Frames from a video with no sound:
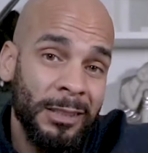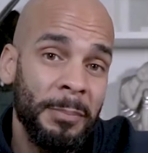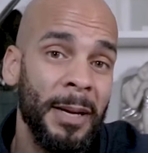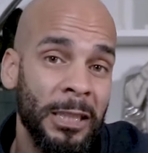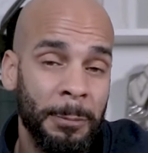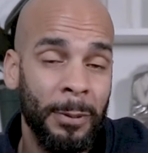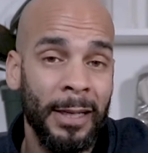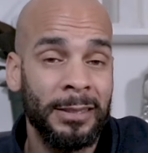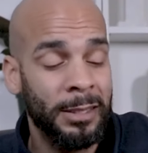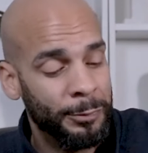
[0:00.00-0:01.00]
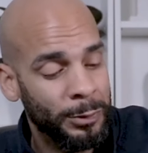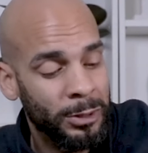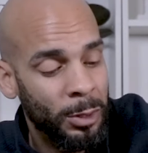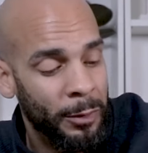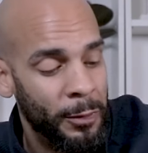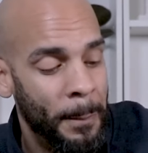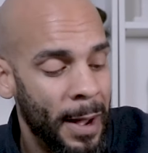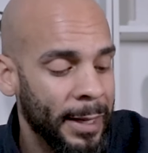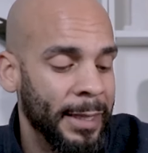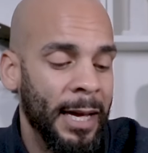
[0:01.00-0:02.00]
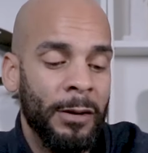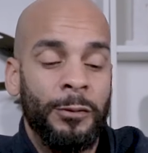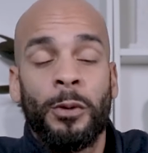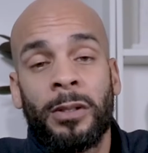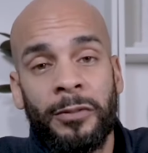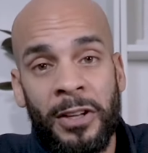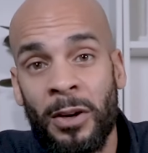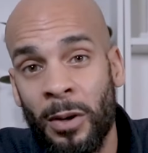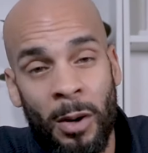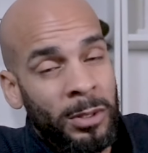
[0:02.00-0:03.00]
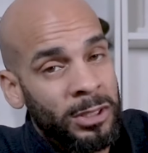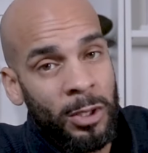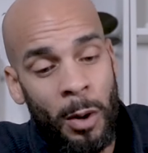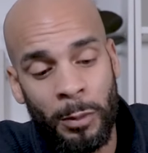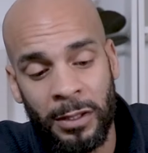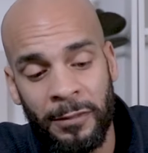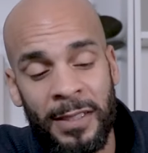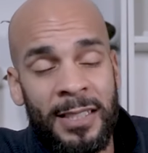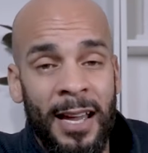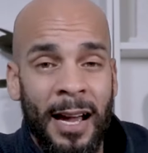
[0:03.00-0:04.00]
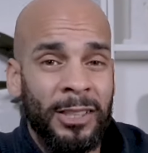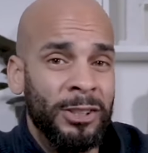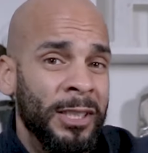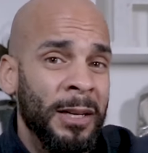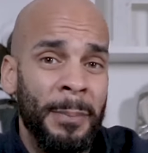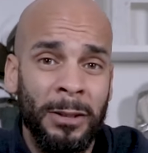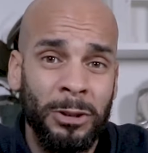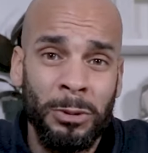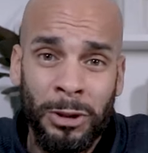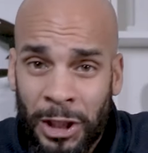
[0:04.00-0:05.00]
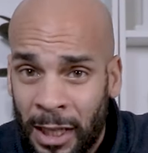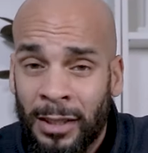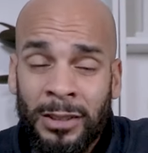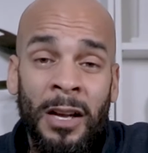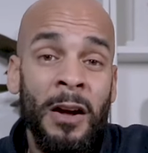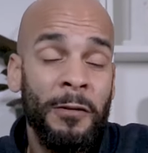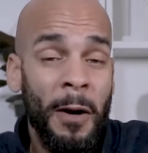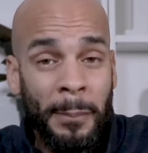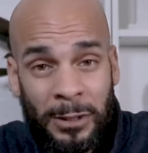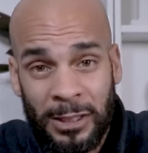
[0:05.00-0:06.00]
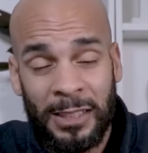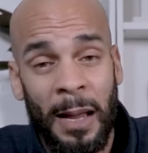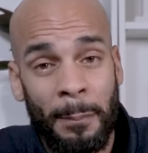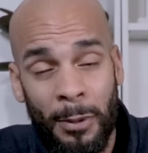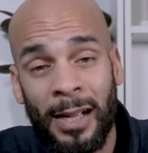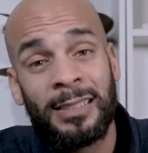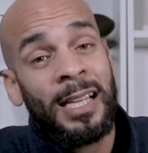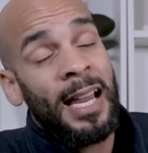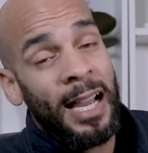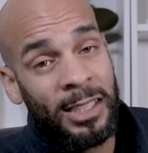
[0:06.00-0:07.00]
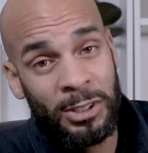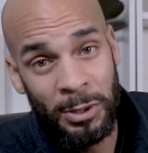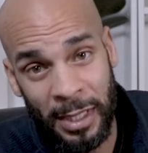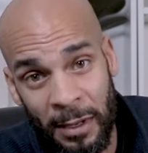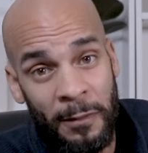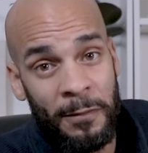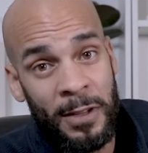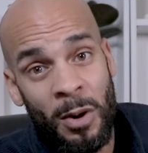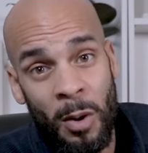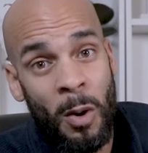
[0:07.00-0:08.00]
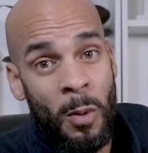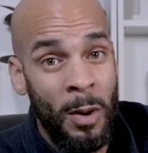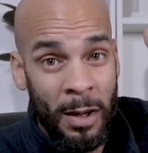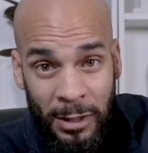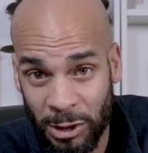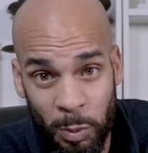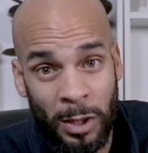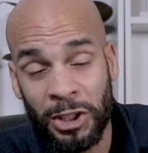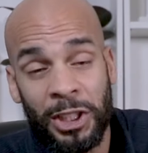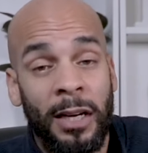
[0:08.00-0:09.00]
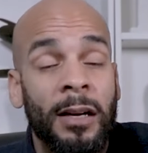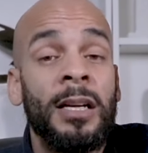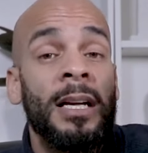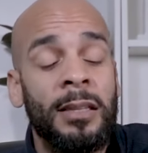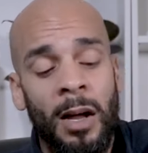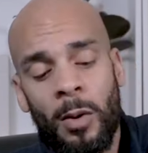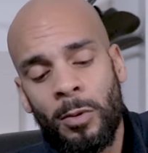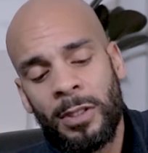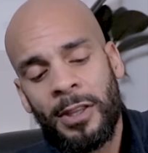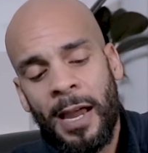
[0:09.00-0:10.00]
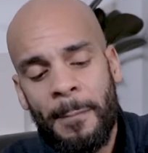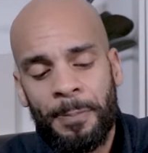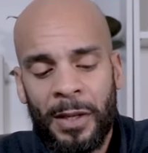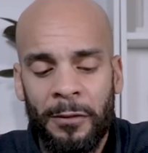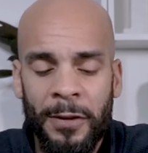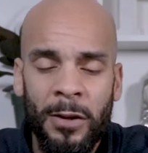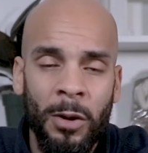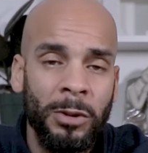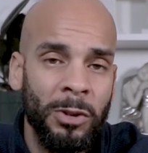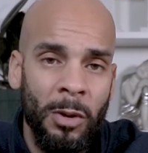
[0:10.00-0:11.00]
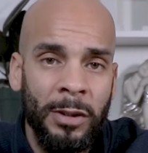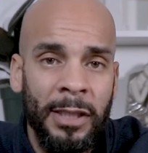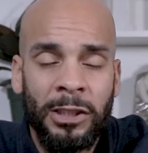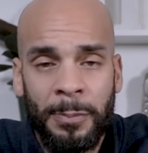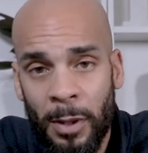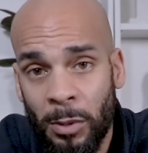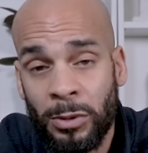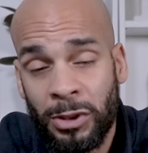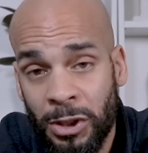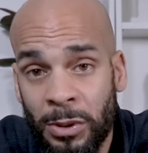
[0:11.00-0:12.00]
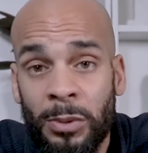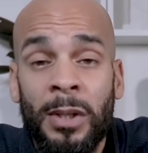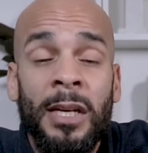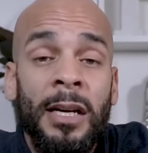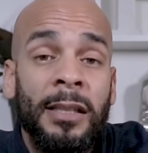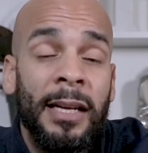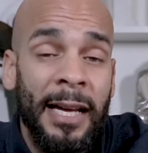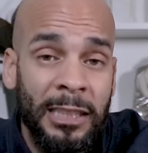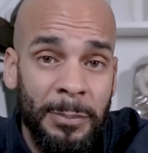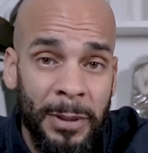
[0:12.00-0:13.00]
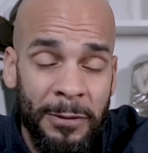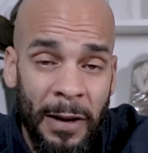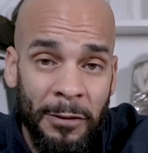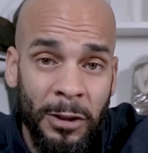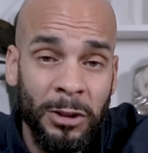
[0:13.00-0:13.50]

There's a major price difference. So if your pocket can't afford the V O O, just go with the V T I, you get about two shares for almost the same price as you get V O O, just one share. Not only that, V O O is only exposed to the S and P five